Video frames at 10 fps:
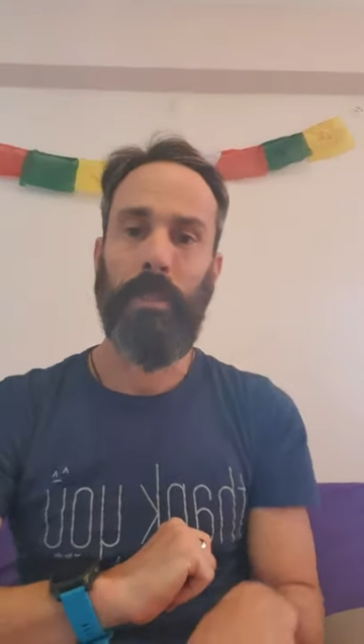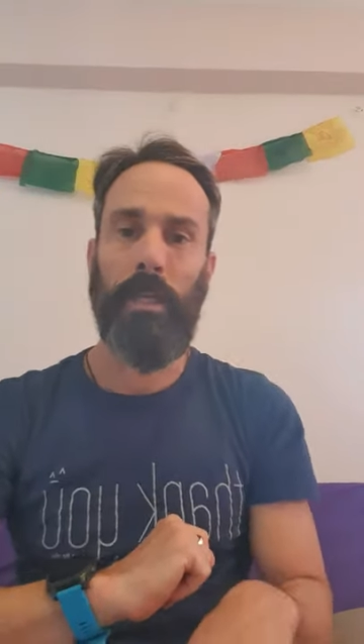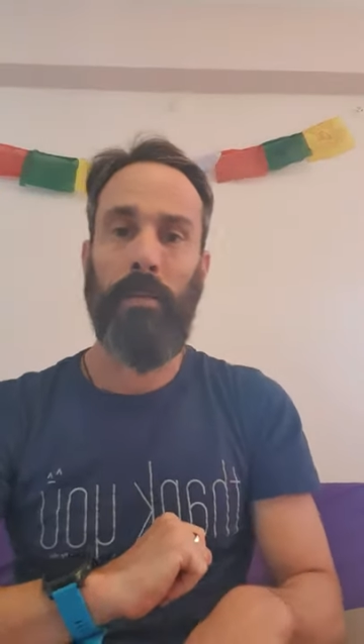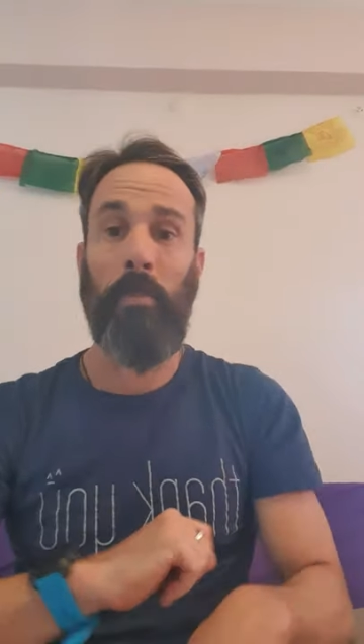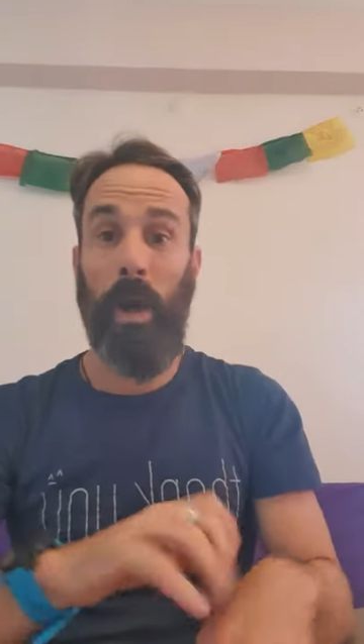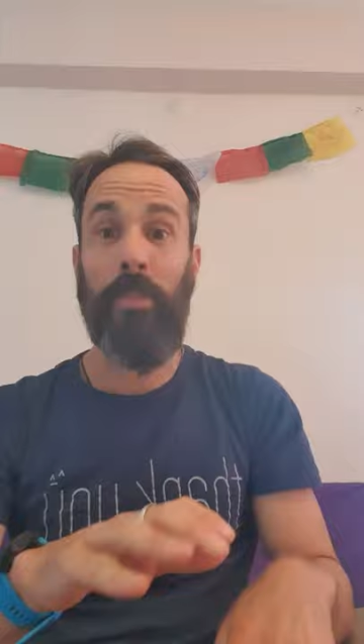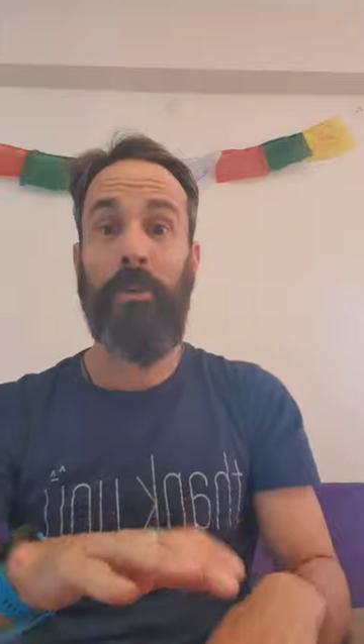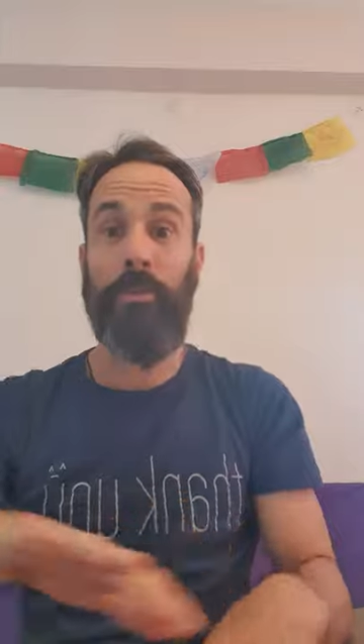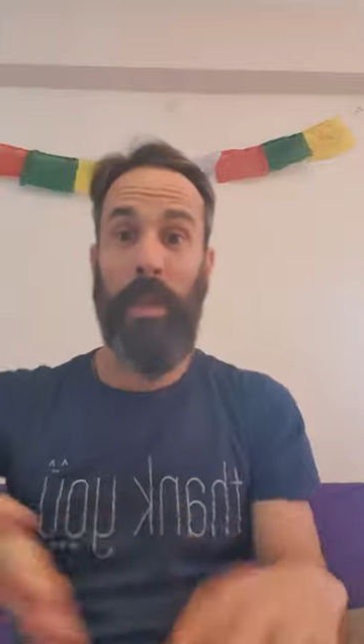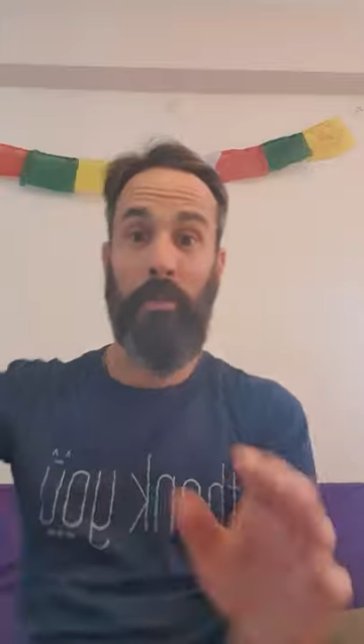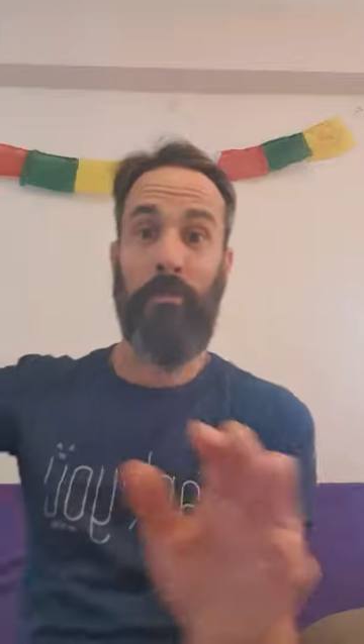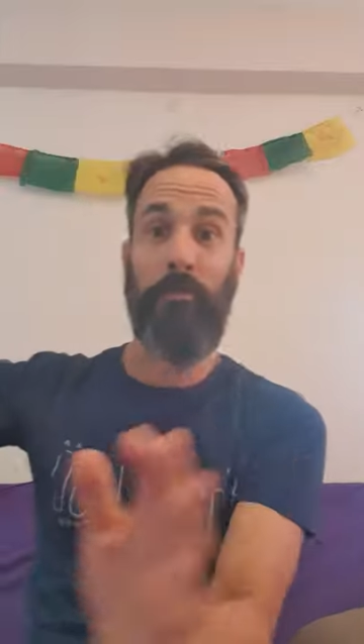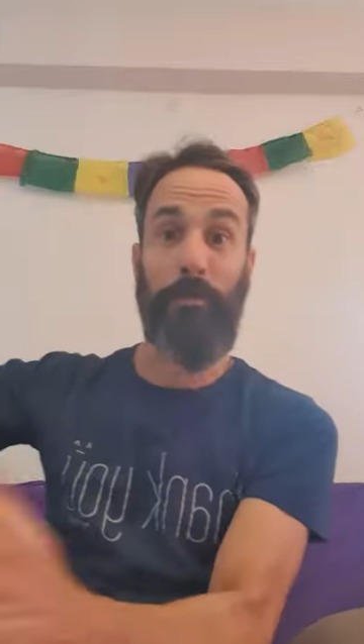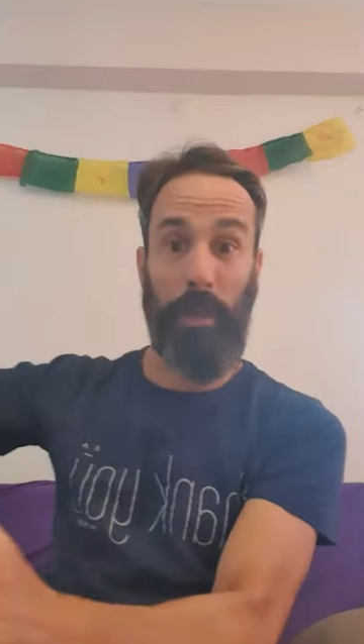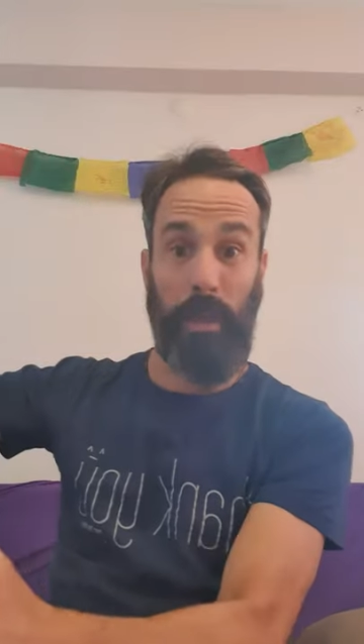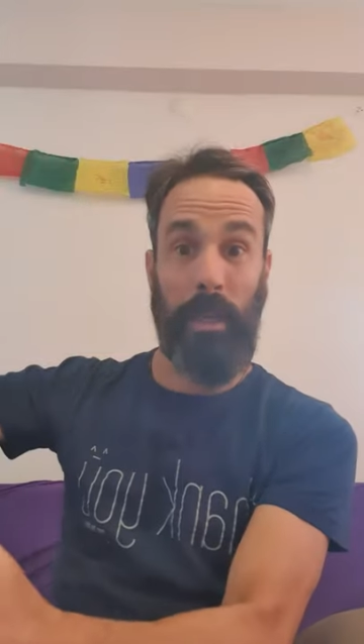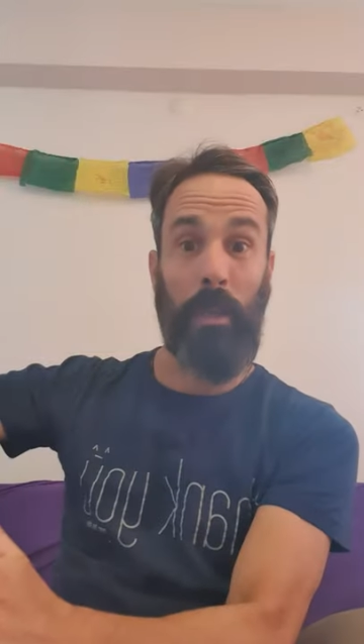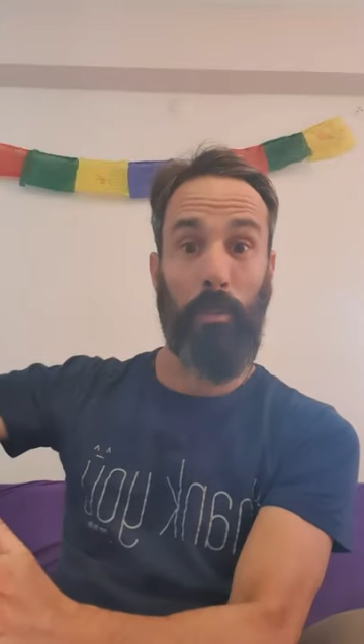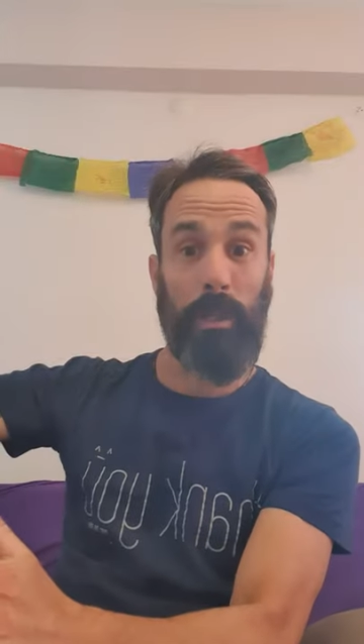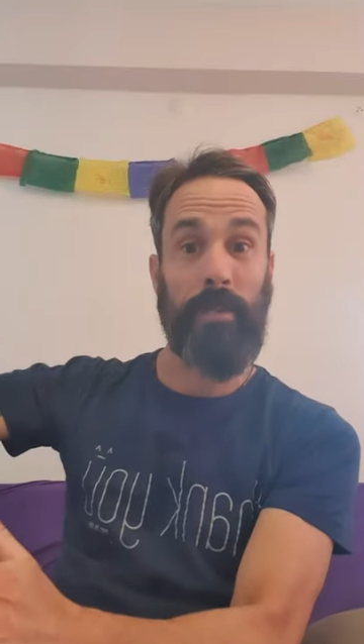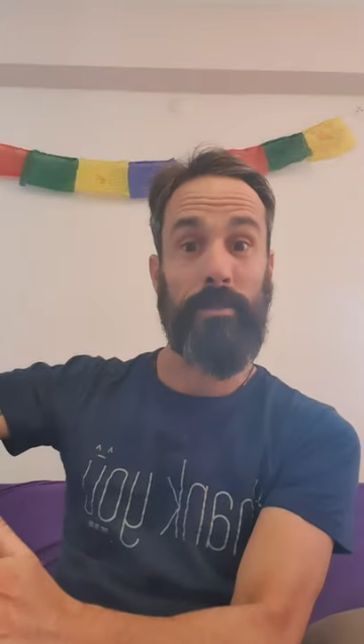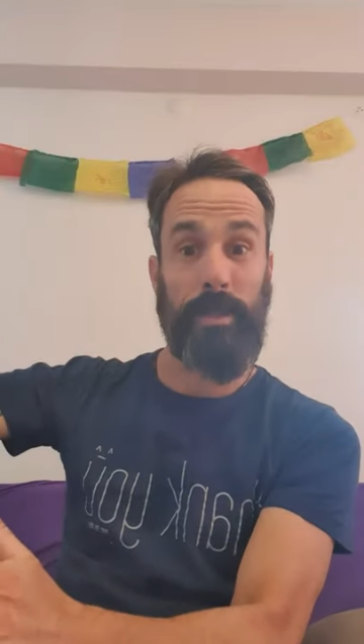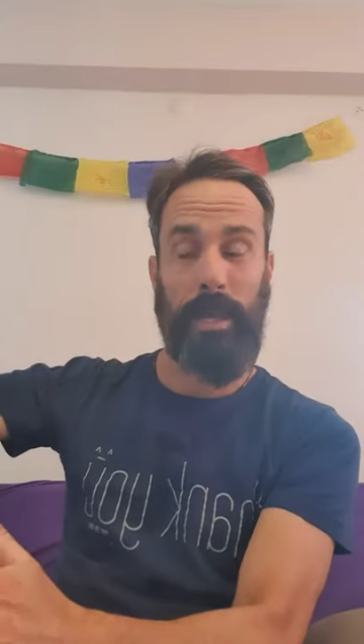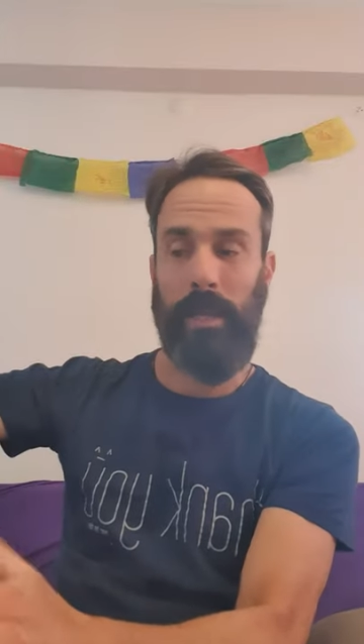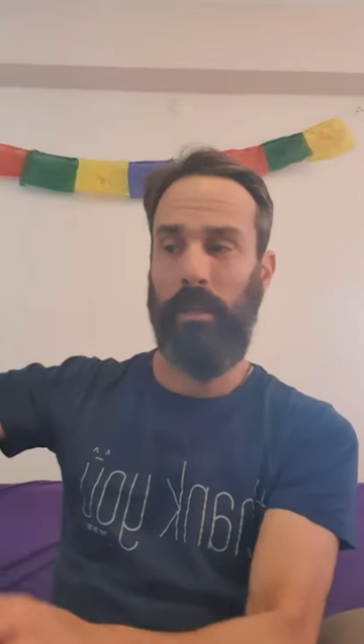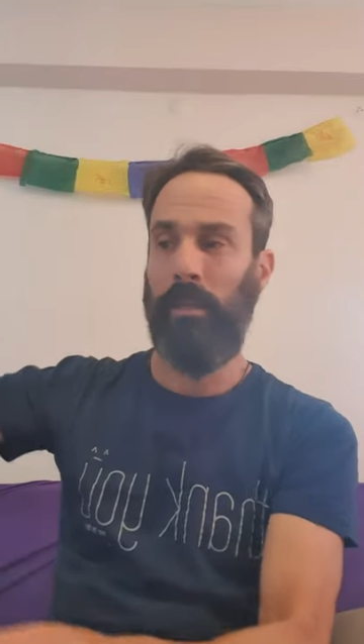um, other than fit, and we'll get to that.